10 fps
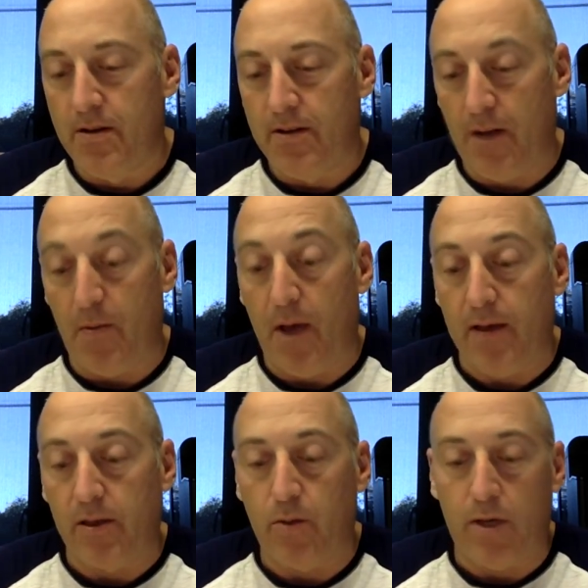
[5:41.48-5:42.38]
Tampa
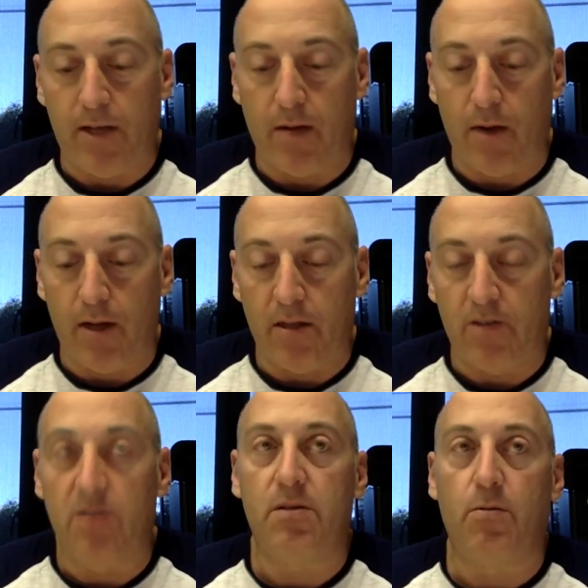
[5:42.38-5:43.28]
has a 22nd
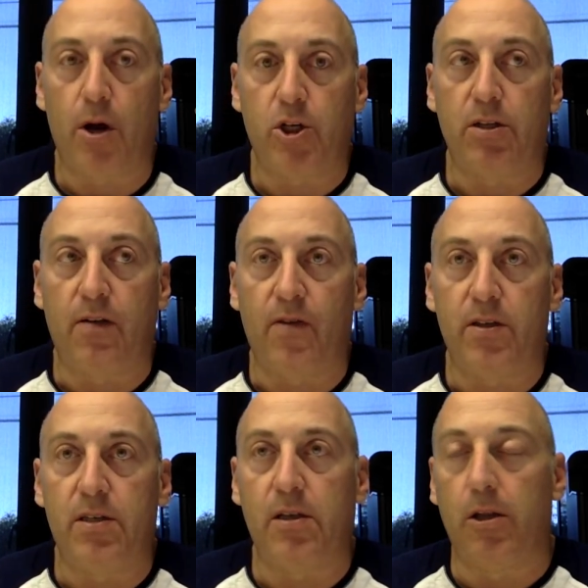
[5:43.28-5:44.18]
rushing
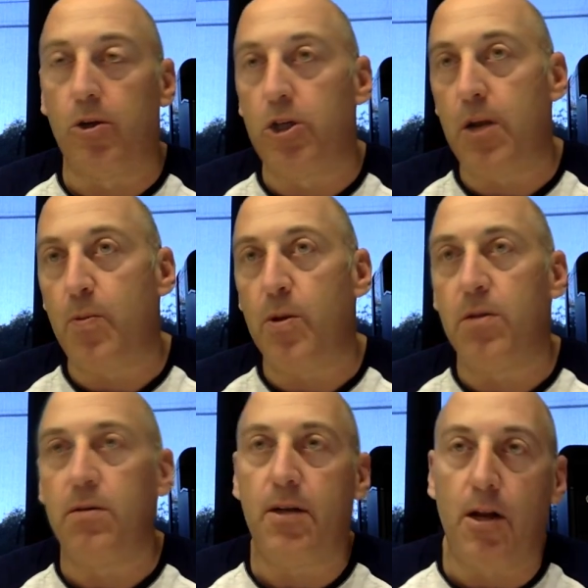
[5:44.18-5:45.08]
defense. He's a little cheaper
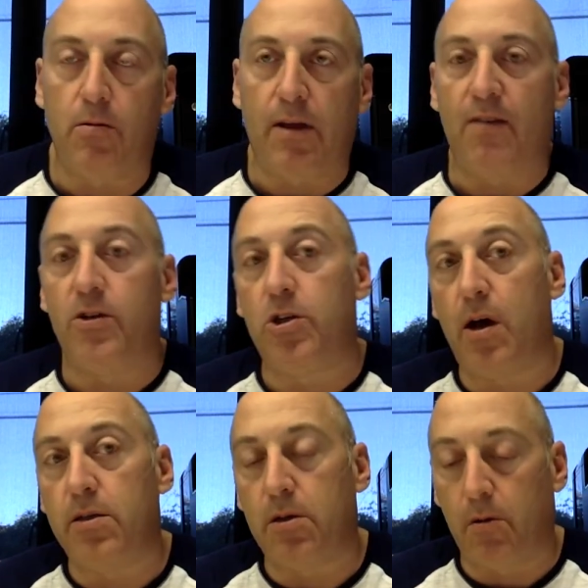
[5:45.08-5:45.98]
than, you know, David
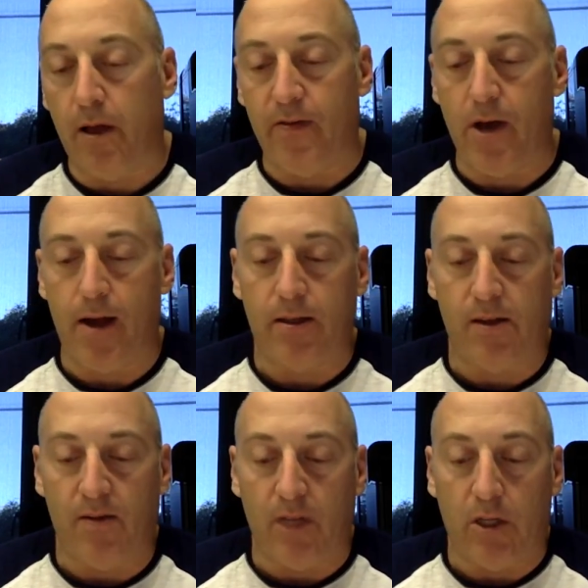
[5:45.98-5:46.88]
Johnson or Le'Veon at
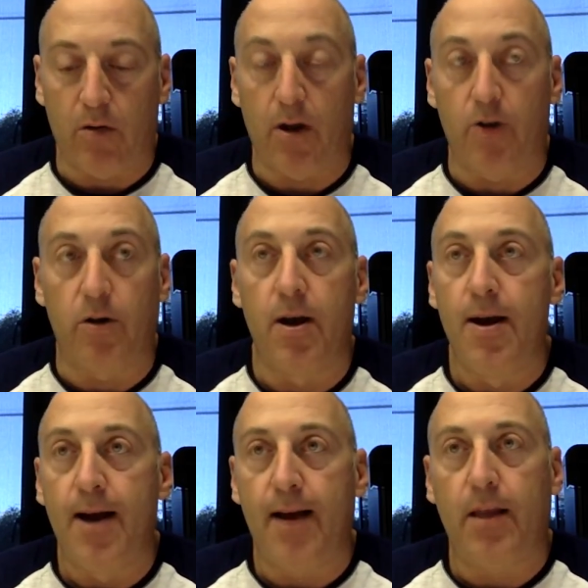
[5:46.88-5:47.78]
7,200.
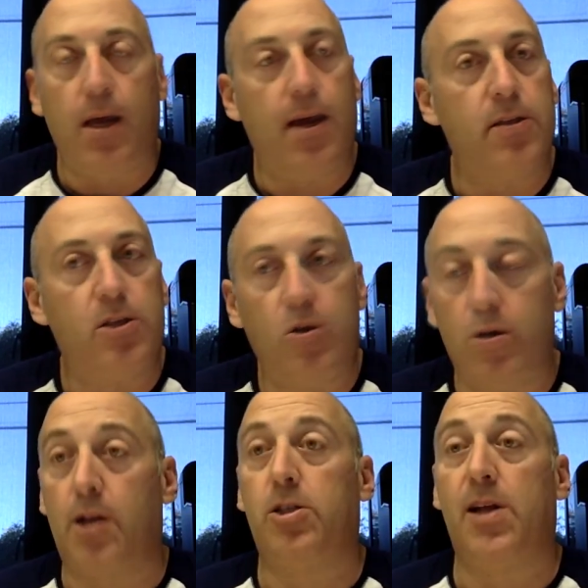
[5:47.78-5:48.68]
I think he has two
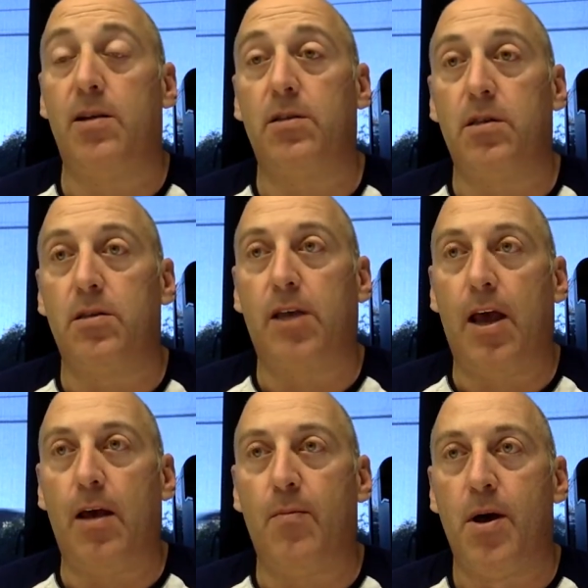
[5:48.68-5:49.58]
touchdowns in this
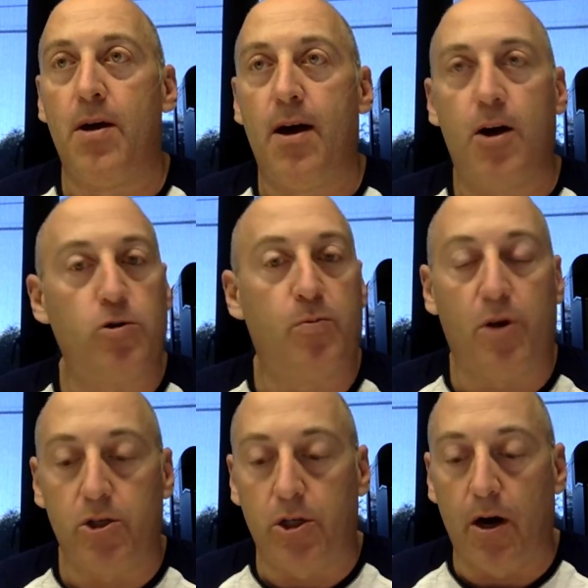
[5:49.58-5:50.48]
game,
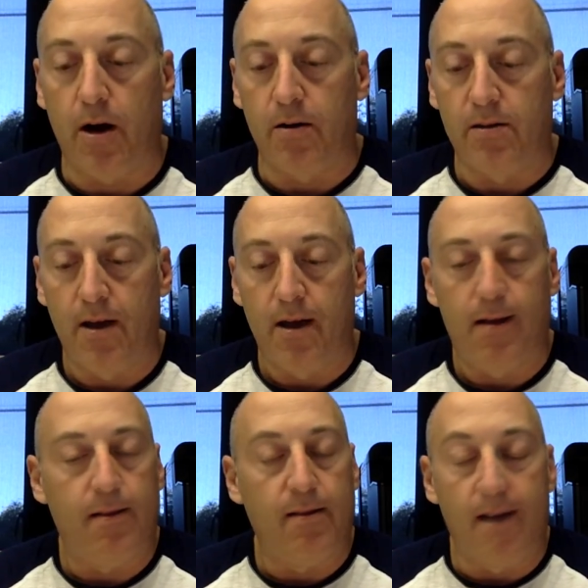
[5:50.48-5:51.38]
100-plus yards.
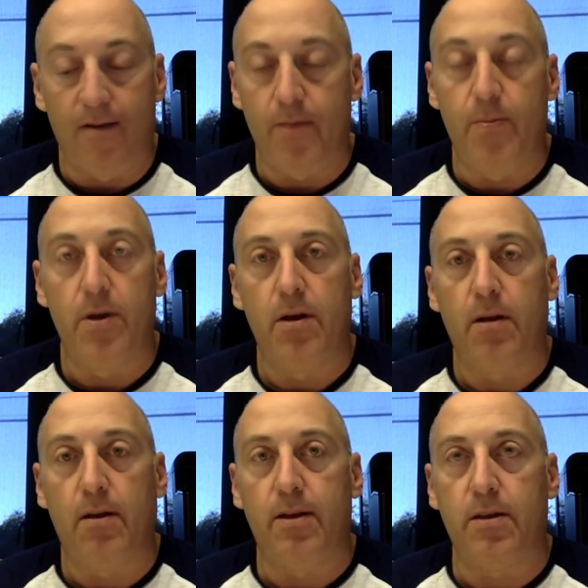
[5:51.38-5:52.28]
Love him
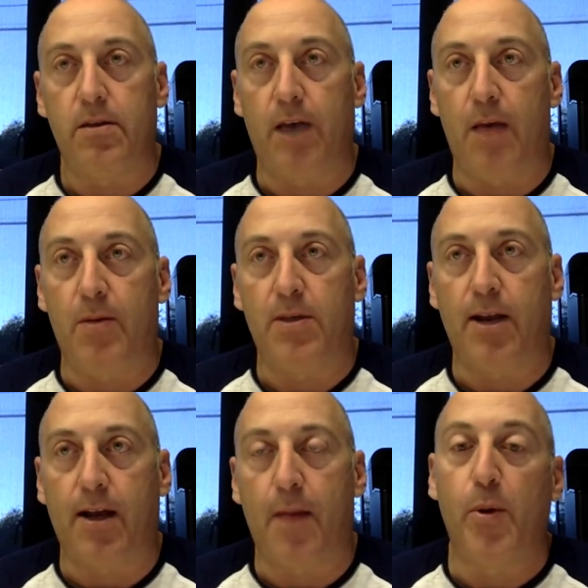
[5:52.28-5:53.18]
in this game. He's had
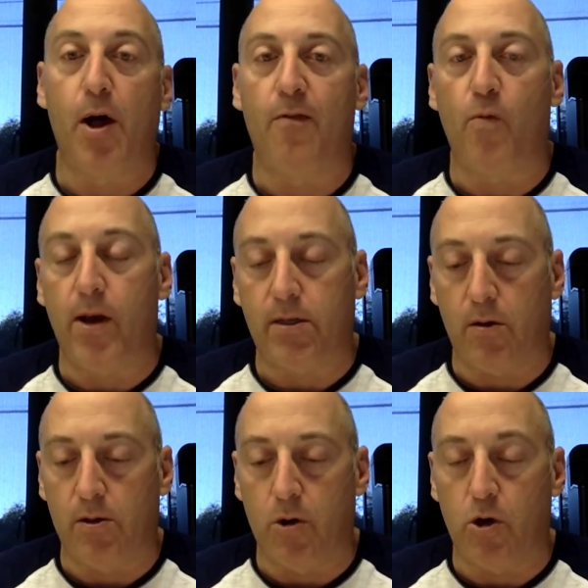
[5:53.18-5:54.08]
a couple off weeks
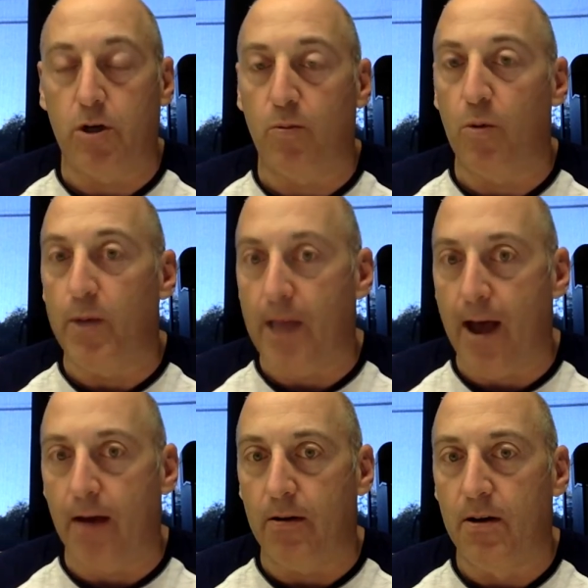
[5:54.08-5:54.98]
of his ownership will be
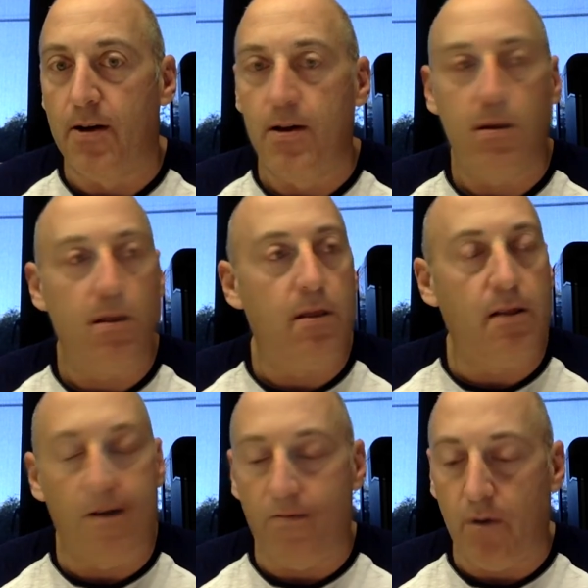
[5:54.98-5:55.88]
down.
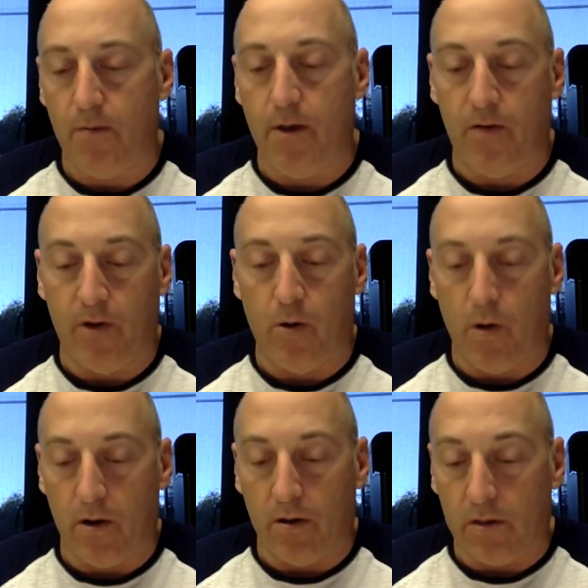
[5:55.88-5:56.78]
Love Melvin
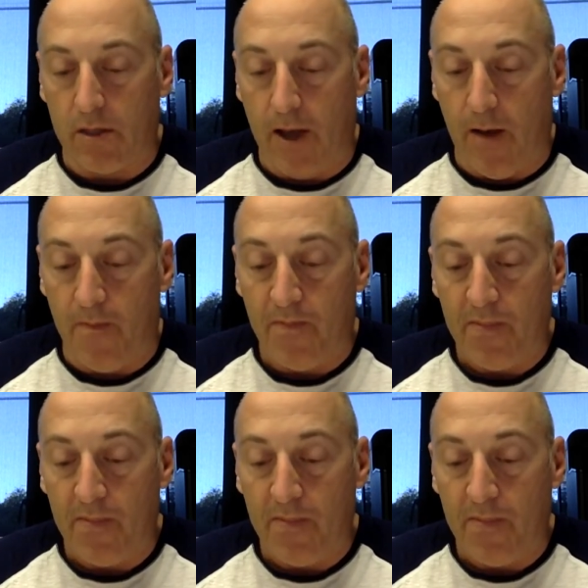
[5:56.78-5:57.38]
Gordon in this game.